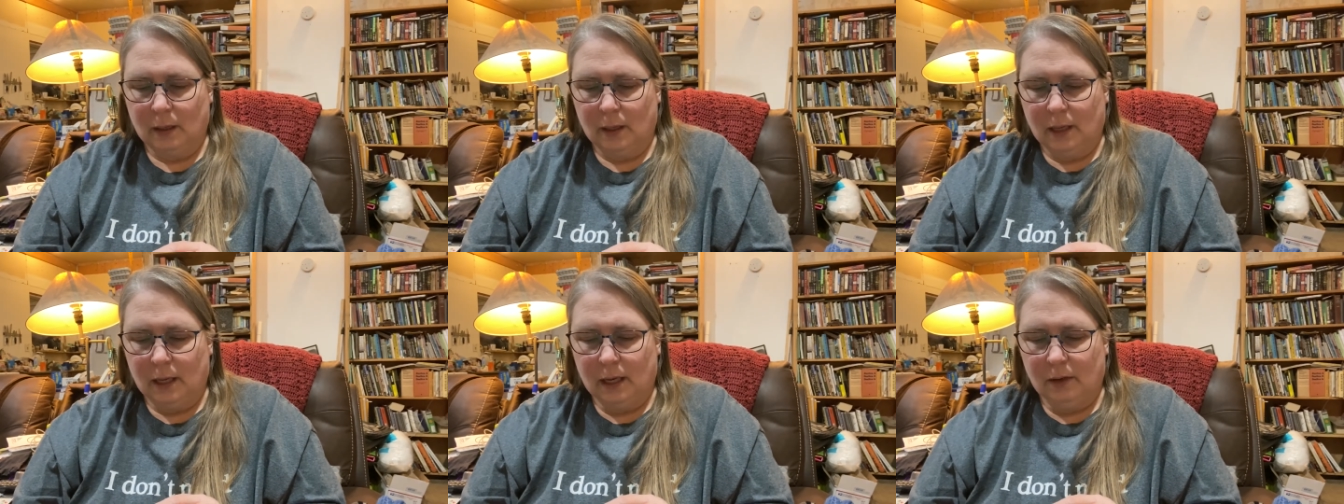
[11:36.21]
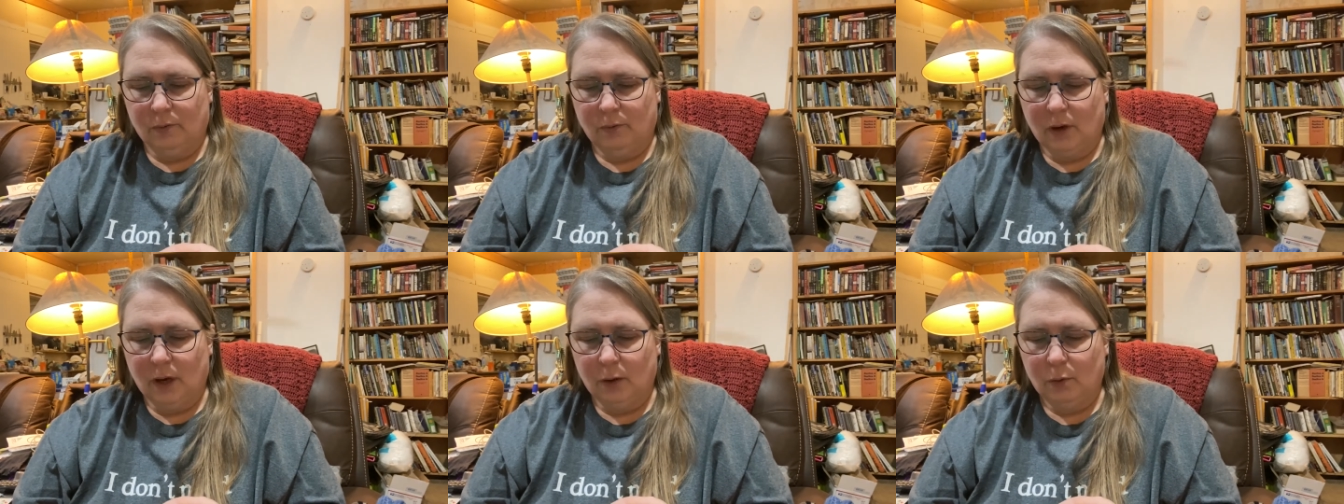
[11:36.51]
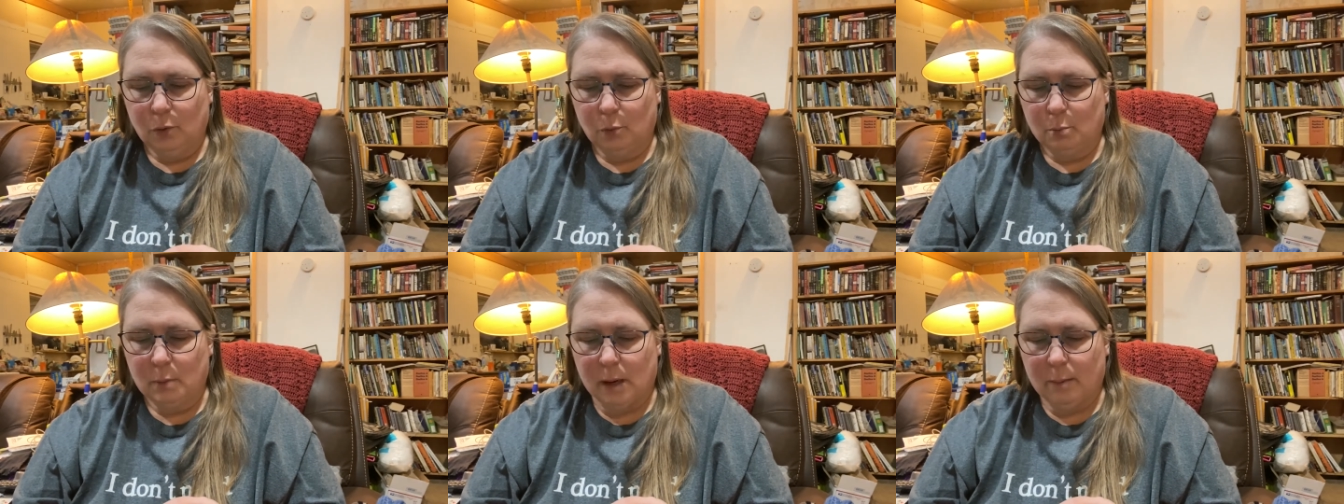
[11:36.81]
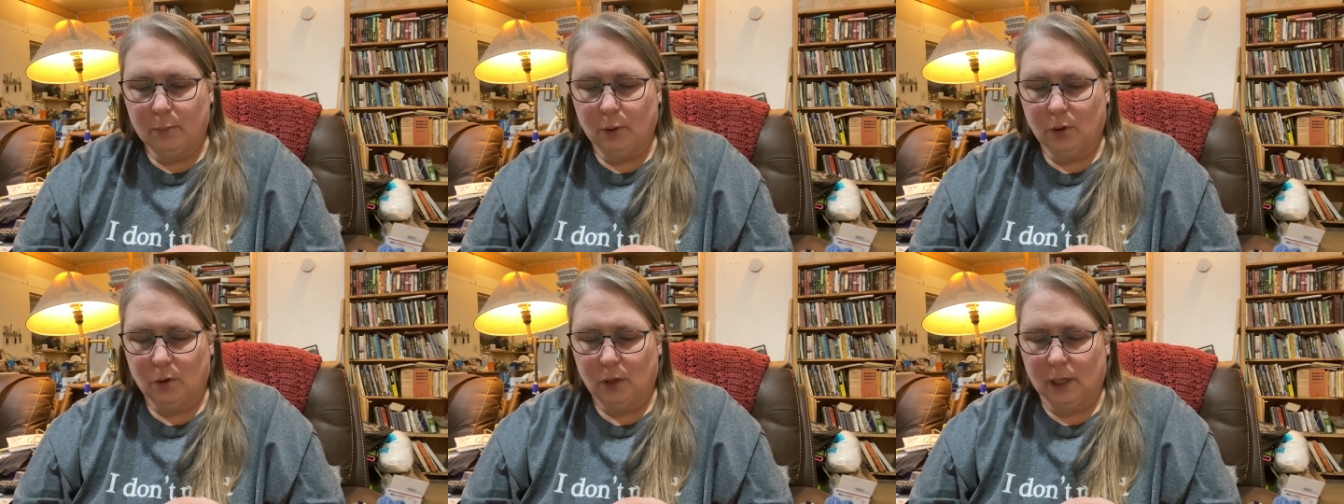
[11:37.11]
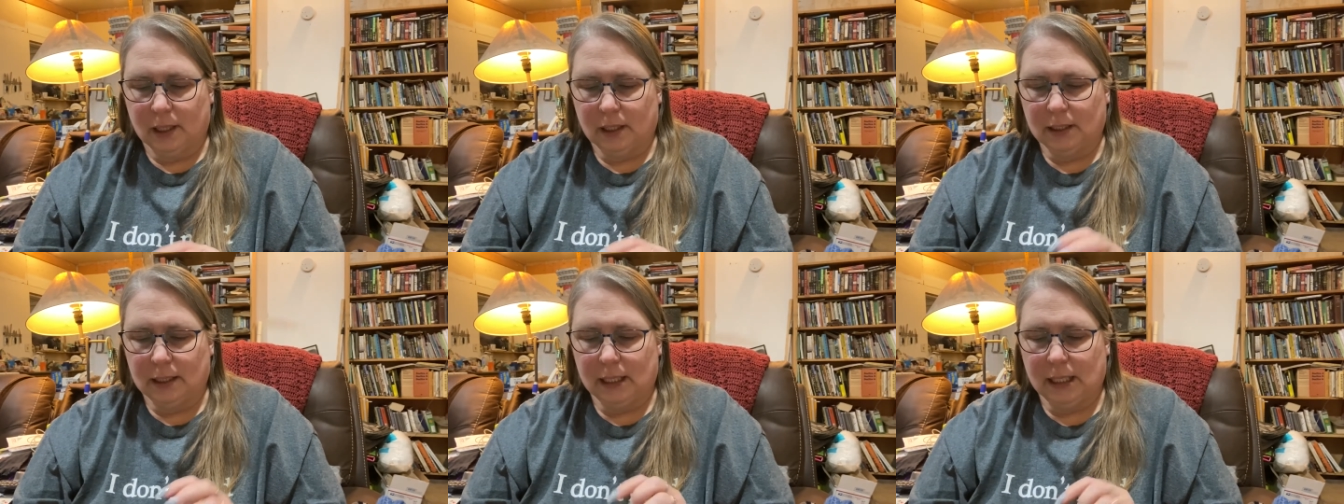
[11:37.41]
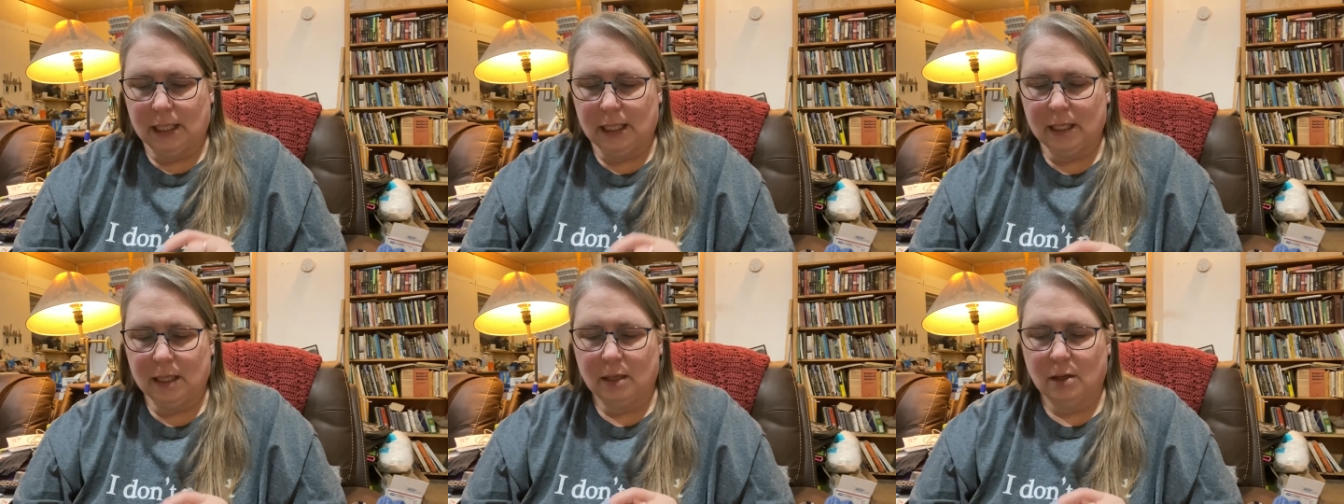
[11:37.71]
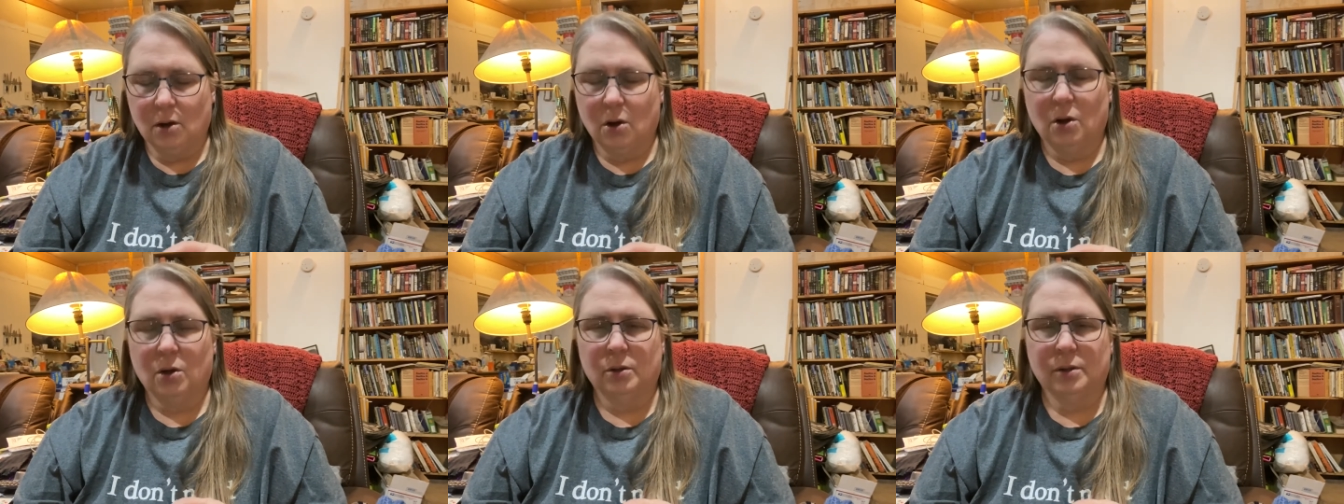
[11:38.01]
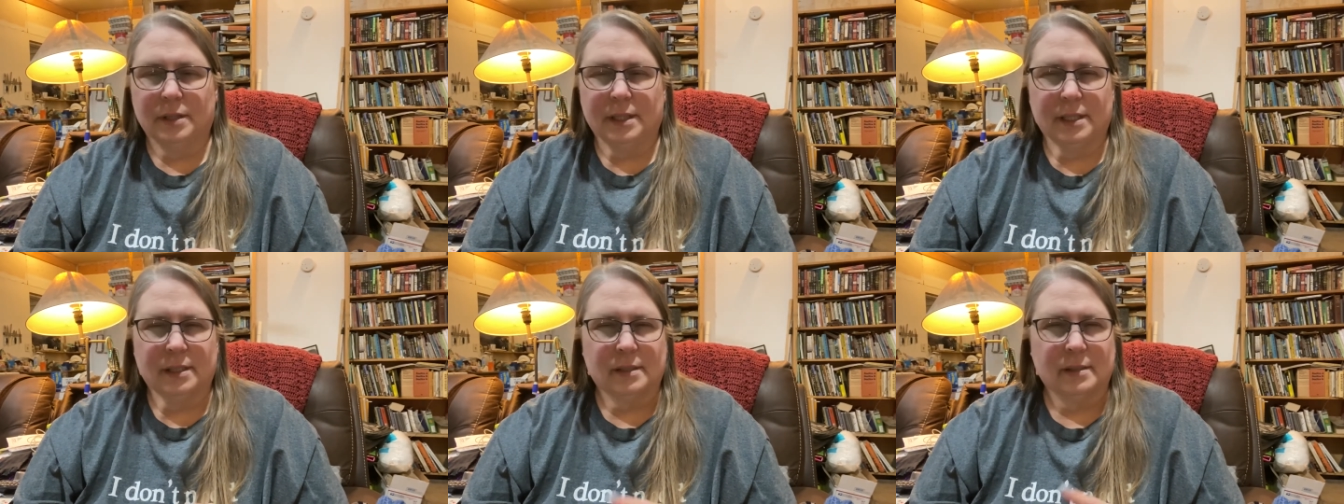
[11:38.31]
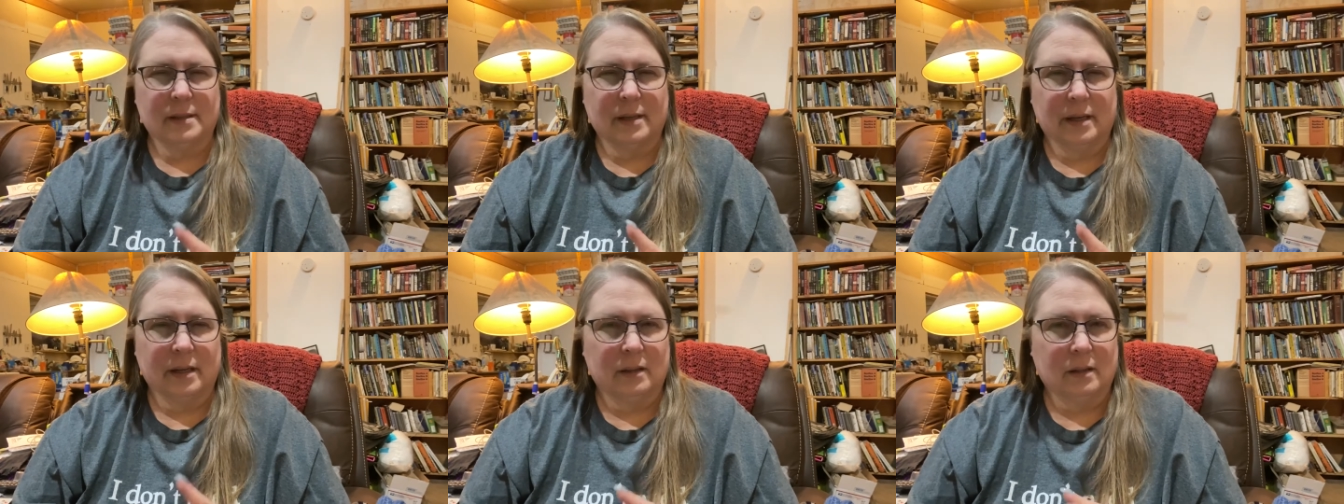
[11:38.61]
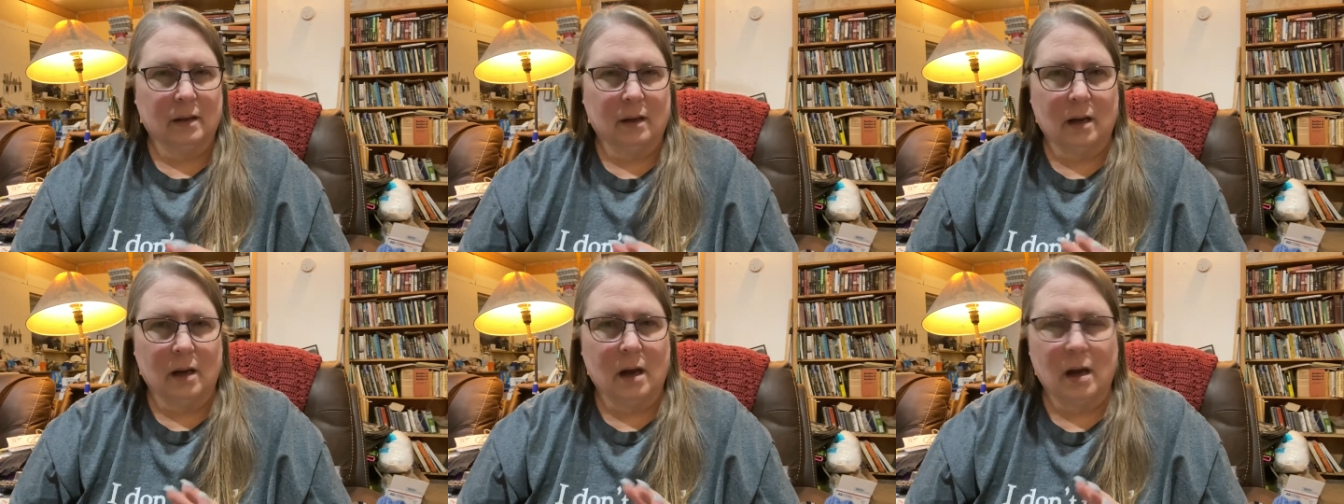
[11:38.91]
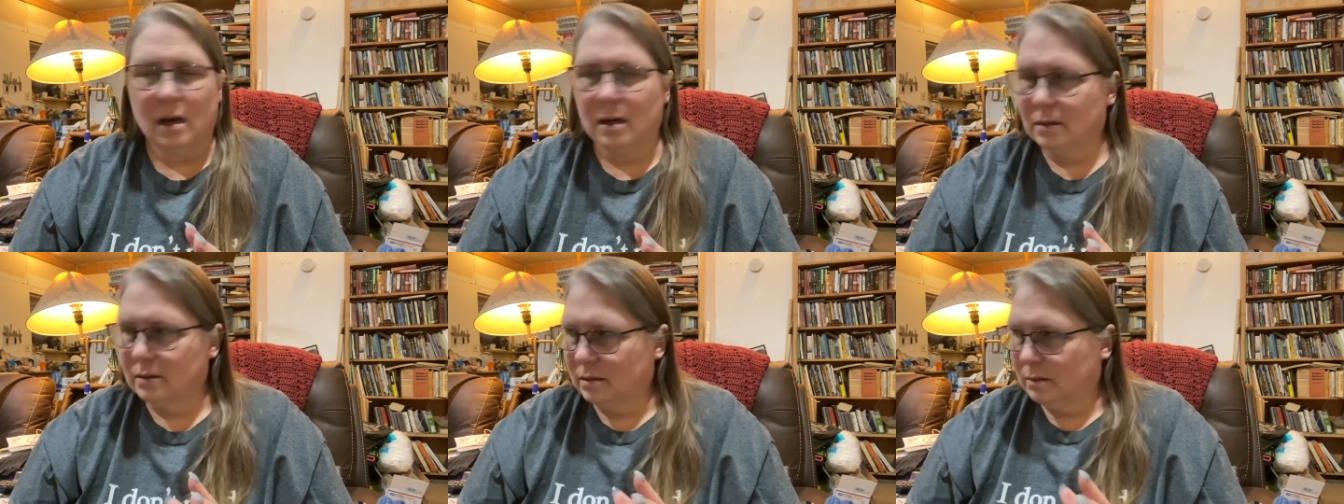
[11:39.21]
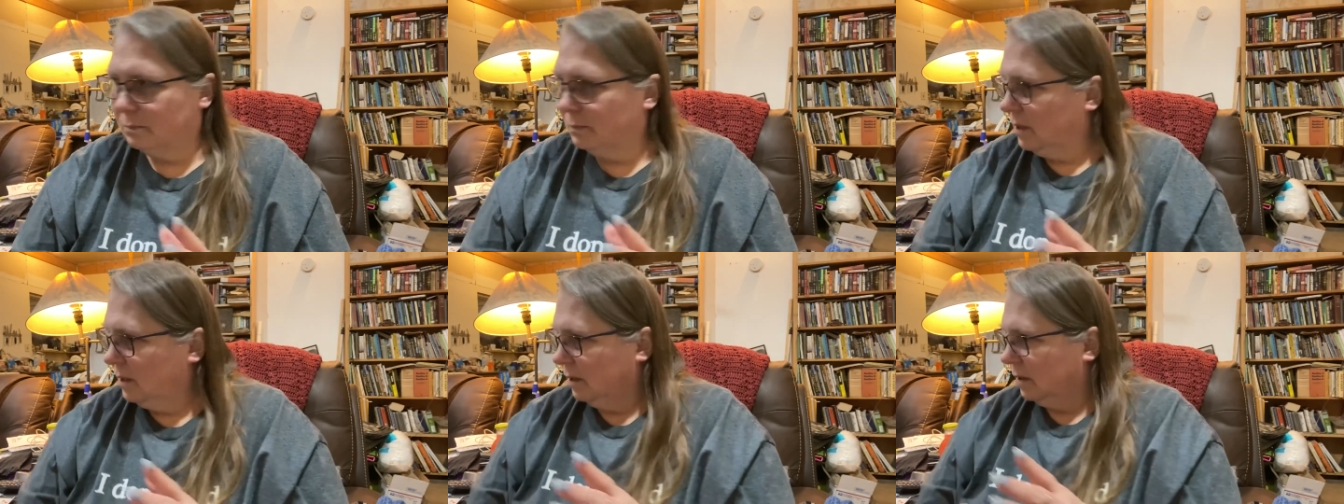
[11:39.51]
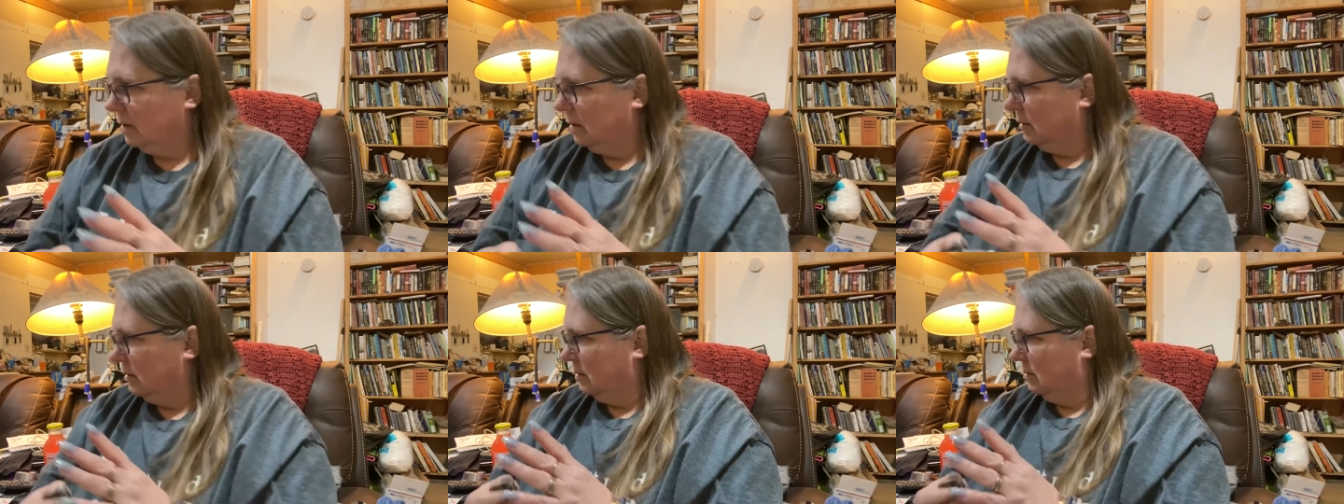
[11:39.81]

If I remember correctly, he called this like the cosmic...